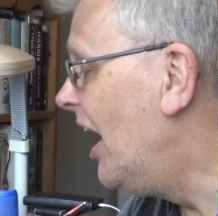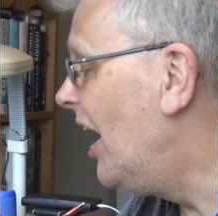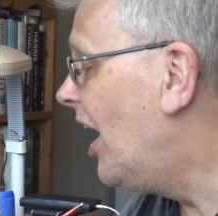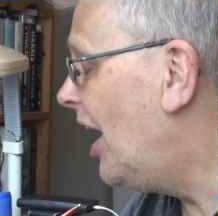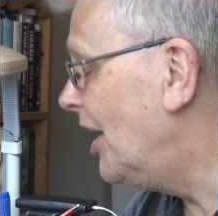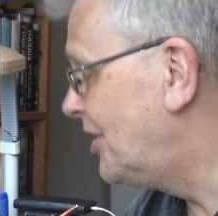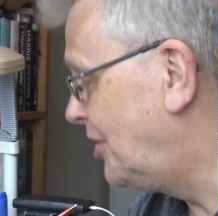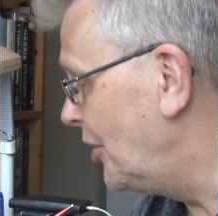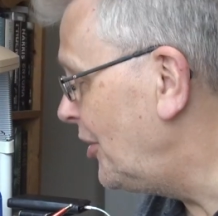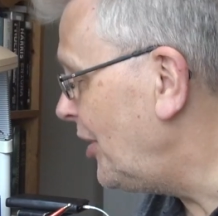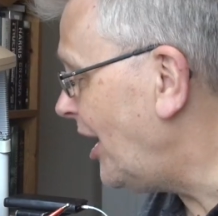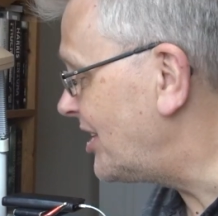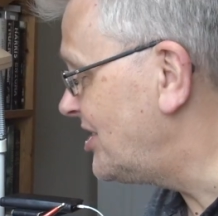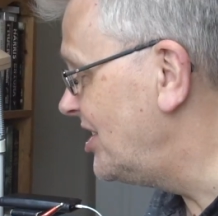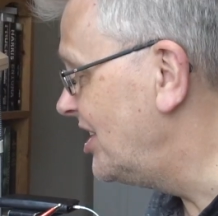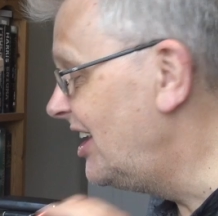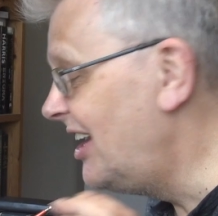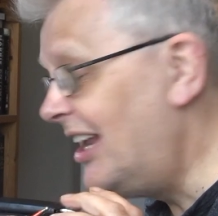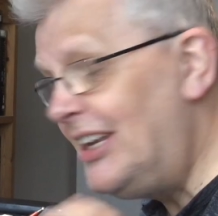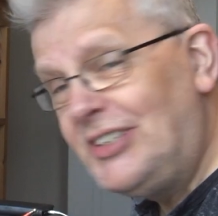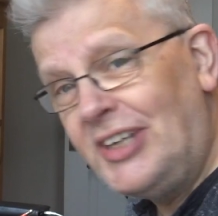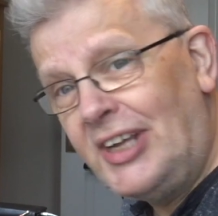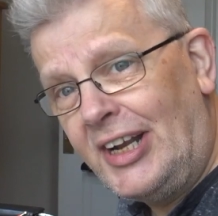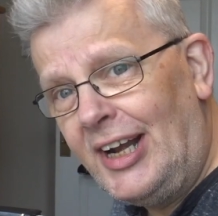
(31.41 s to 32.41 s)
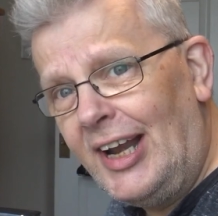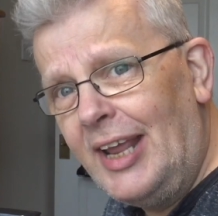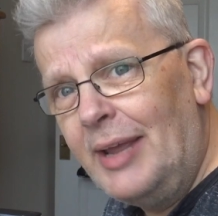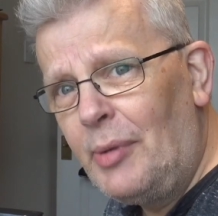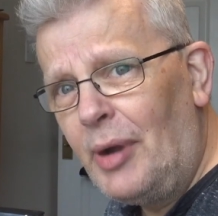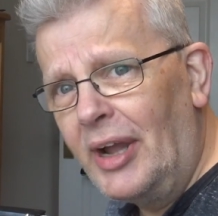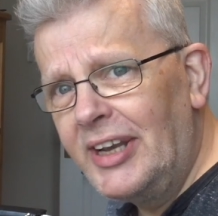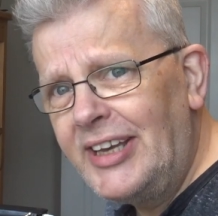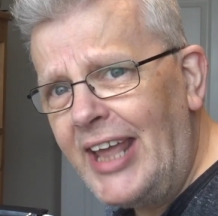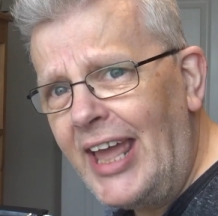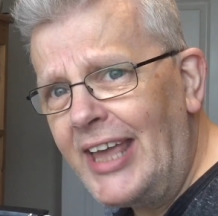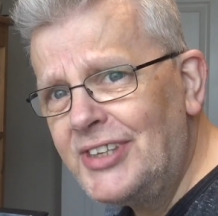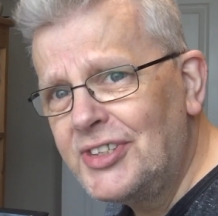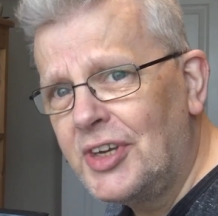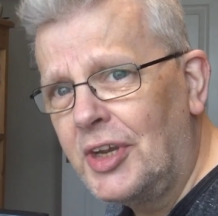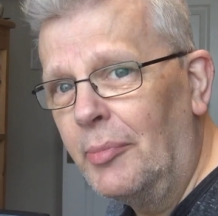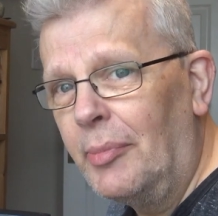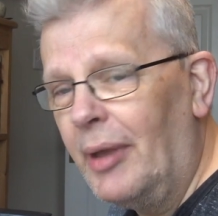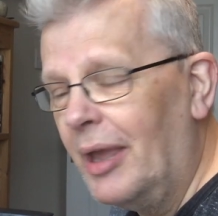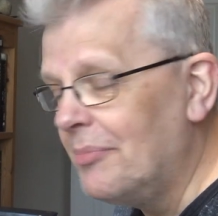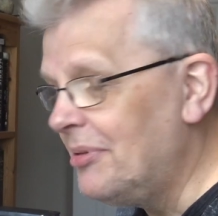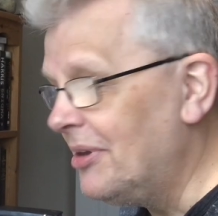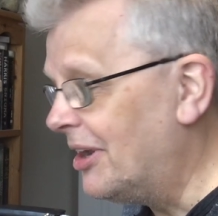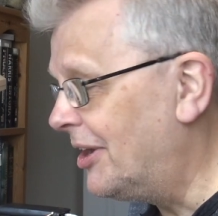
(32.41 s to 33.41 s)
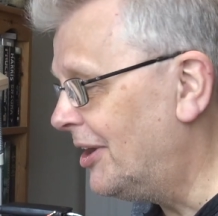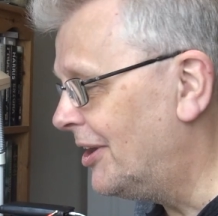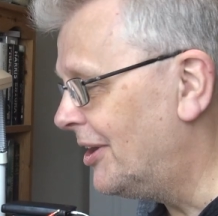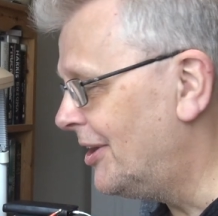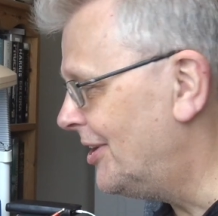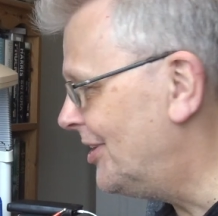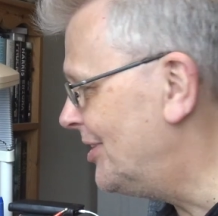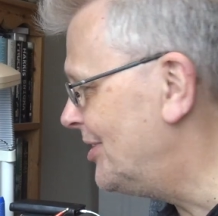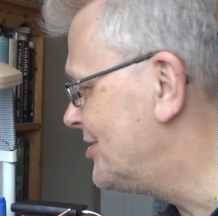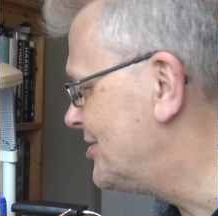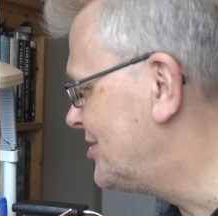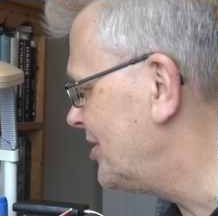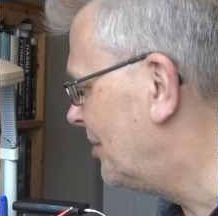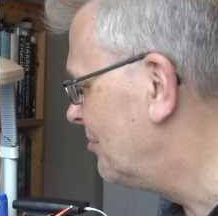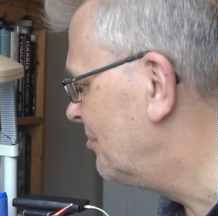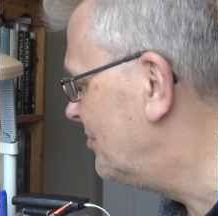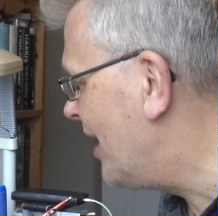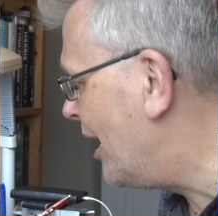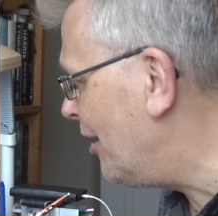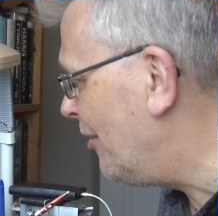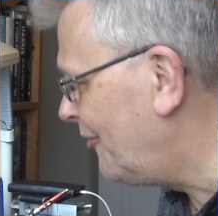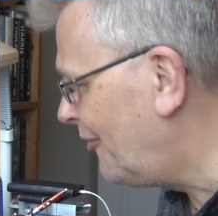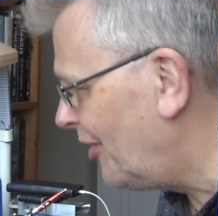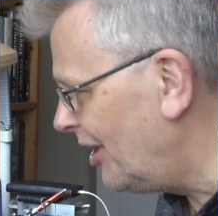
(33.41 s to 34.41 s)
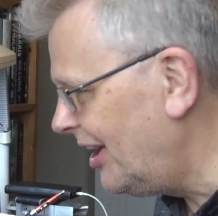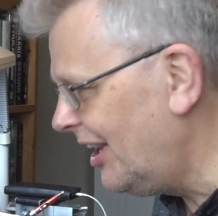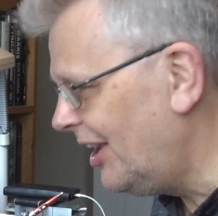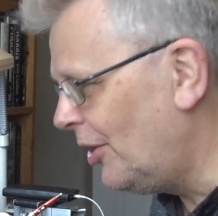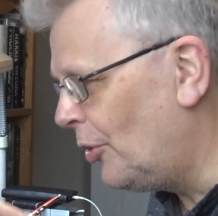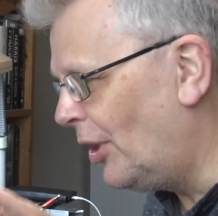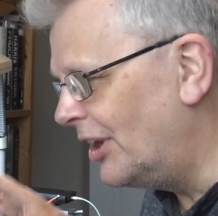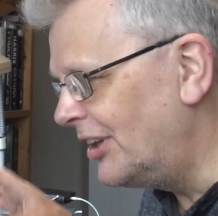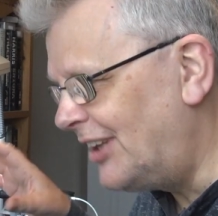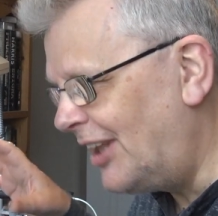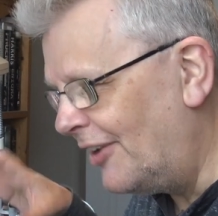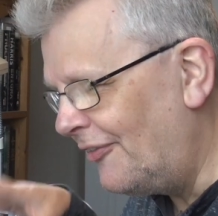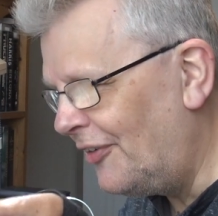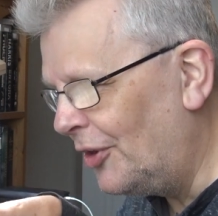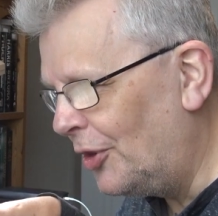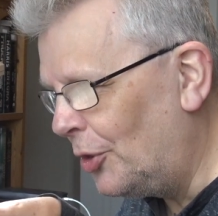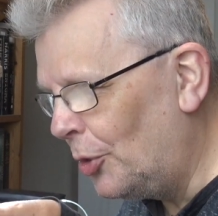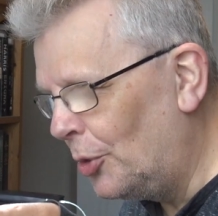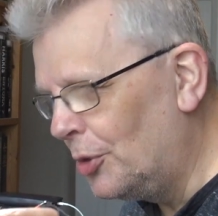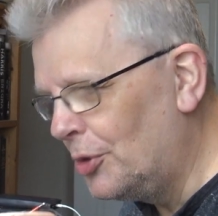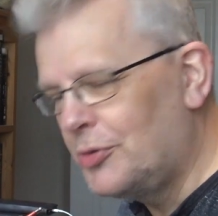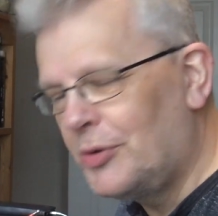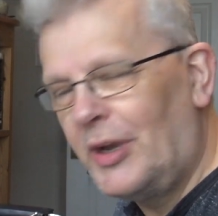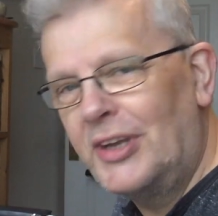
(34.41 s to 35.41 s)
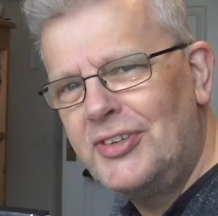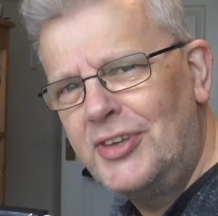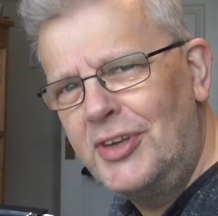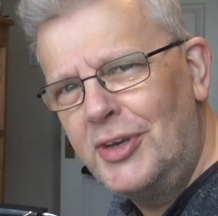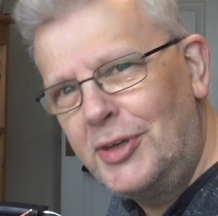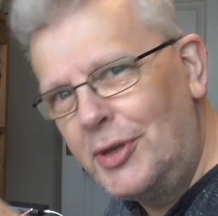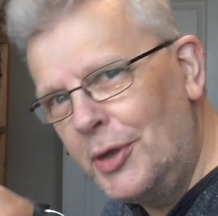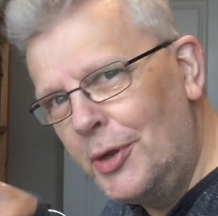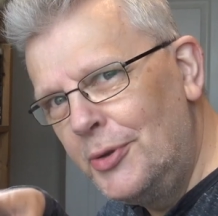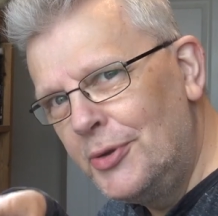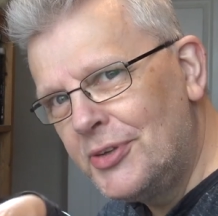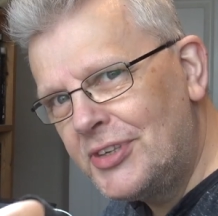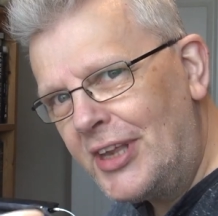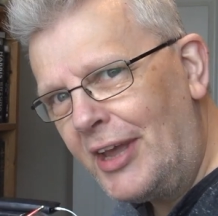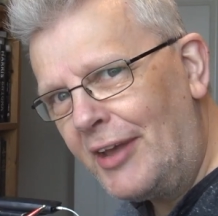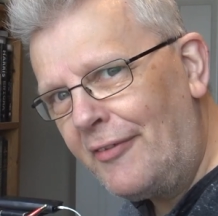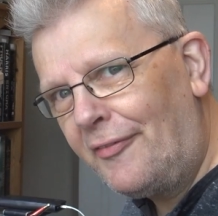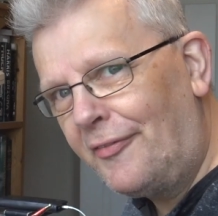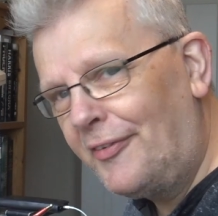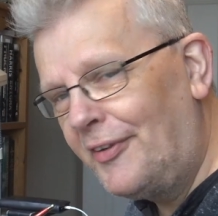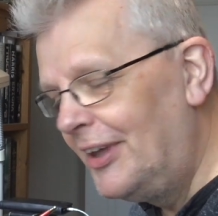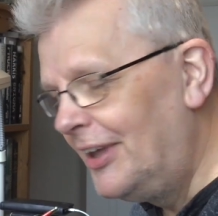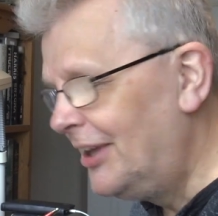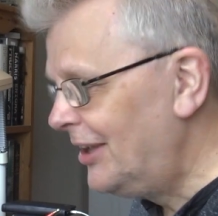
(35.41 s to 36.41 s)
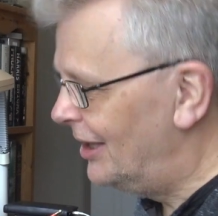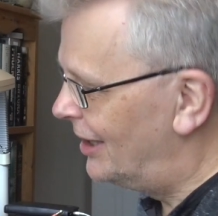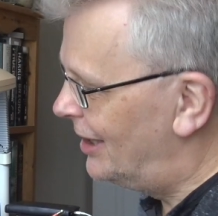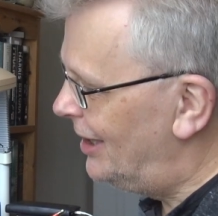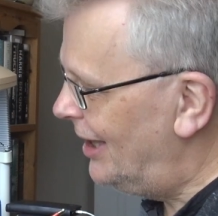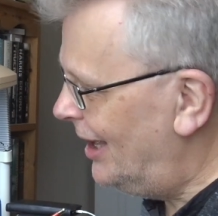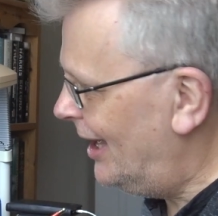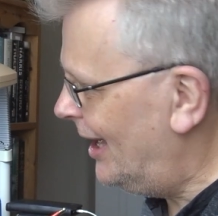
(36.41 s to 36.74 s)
I do actually need to clear my desk a bit because I'm now finding it quite difficult to actually do stuff,